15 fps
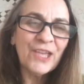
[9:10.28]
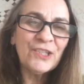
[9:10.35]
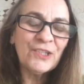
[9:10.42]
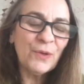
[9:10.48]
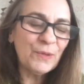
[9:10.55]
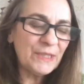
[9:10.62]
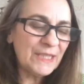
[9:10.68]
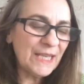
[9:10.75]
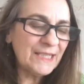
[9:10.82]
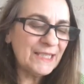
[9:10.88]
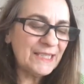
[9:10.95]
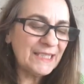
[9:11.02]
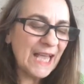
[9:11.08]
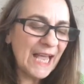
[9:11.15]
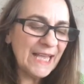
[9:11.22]
so it
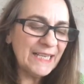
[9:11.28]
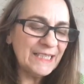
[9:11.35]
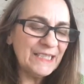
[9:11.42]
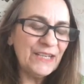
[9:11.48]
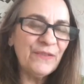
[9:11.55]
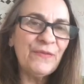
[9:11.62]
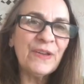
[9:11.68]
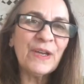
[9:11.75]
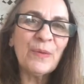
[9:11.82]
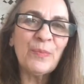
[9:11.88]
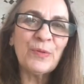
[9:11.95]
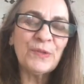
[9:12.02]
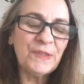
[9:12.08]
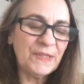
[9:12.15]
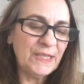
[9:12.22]
says scientific
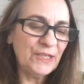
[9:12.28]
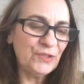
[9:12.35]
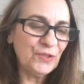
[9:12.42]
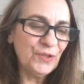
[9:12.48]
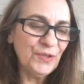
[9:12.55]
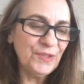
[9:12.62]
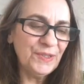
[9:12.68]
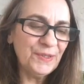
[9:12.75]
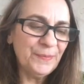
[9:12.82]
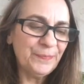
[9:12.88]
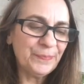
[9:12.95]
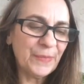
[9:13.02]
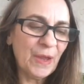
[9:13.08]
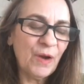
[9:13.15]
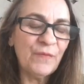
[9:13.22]
procedures
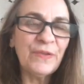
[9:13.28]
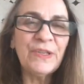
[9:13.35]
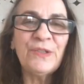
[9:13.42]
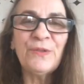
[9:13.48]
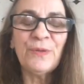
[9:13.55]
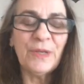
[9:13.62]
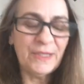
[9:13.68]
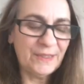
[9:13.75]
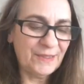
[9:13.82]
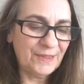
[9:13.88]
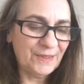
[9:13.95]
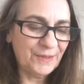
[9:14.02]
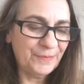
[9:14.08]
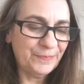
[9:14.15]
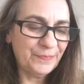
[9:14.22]
are of
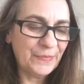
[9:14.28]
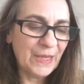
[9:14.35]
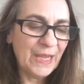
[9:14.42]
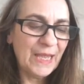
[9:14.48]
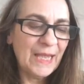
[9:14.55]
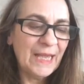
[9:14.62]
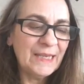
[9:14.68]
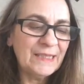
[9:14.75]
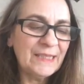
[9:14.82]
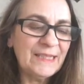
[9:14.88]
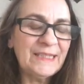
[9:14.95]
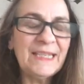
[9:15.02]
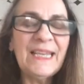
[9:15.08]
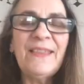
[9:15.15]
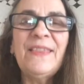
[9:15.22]
interest to
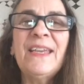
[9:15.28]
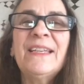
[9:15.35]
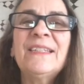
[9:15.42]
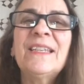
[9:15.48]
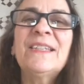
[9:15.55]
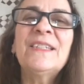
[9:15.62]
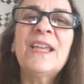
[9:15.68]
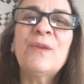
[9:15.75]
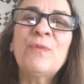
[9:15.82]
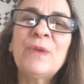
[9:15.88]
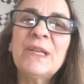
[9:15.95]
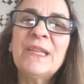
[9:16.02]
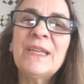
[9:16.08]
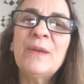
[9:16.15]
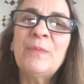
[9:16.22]
see things as they
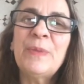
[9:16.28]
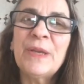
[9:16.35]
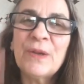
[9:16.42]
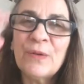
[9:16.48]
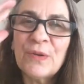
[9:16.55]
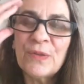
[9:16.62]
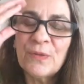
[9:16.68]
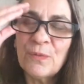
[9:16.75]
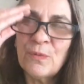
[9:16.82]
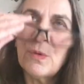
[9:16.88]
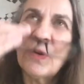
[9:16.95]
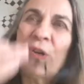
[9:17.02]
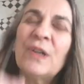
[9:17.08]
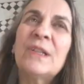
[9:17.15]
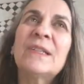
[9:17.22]
really appear in the
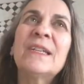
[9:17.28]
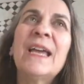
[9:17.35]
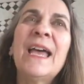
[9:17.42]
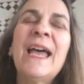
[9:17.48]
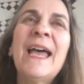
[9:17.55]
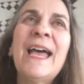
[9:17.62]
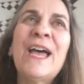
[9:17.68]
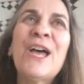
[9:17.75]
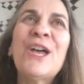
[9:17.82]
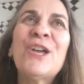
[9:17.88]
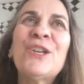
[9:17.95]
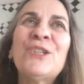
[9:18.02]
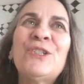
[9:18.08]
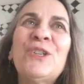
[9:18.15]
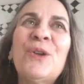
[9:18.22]
world.
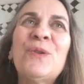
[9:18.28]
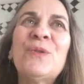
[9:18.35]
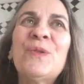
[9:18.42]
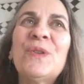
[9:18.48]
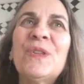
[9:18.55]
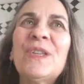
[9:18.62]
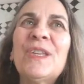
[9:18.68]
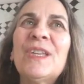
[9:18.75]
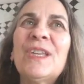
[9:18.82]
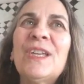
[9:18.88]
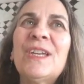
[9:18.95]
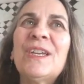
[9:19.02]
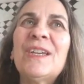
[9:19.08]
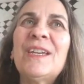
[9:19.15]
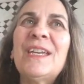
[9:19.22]
So
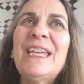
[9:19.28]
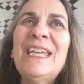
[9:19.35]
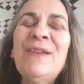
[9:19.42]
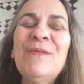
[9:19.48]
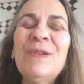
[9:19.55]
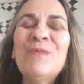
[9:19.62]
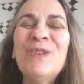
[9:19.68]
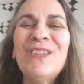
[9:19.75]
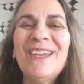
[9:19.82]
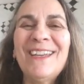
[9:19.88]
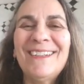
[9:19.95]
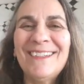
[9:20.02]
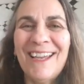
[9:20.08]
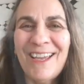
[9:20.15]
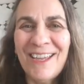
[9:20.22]
even
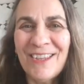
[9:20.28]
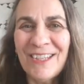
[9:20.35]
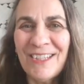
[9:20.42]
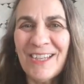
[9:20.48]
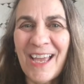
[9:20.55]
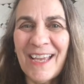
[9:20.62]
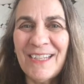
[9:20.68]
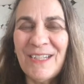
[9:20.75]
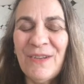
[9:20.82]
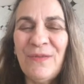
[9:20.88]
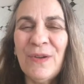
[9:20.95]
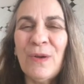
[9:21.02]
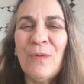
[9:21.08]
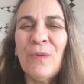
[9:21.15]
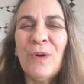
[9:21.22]
within the
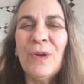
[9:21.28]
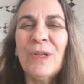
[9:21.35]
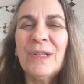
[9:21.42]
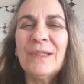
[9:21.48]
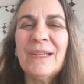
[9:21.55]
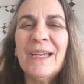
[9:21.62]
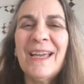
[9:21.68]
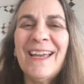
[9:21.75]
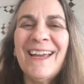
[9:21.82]
scientific world,